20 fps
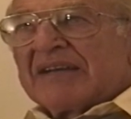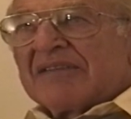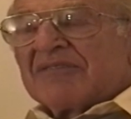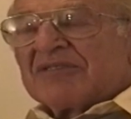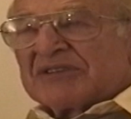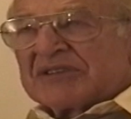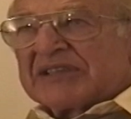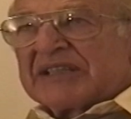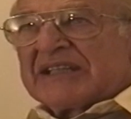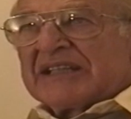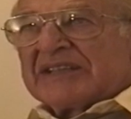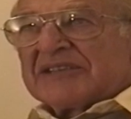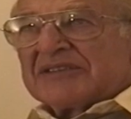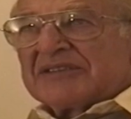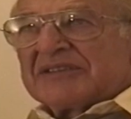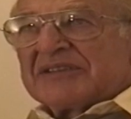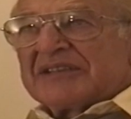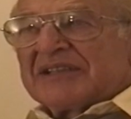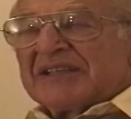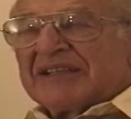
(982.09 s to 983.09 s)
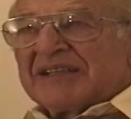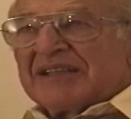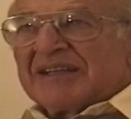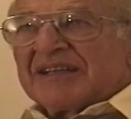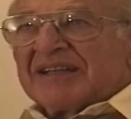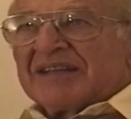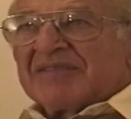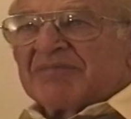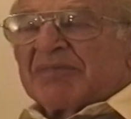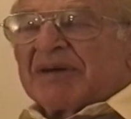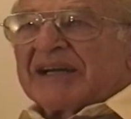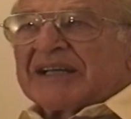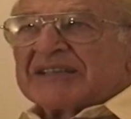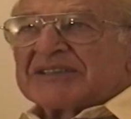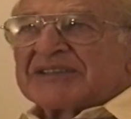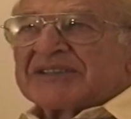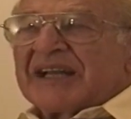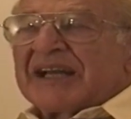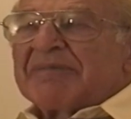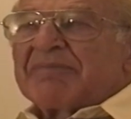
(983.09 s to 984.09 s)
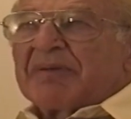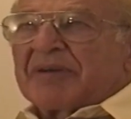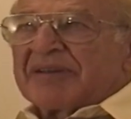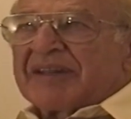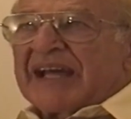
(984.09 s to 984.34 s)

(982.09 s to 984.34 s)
was killed by a sniper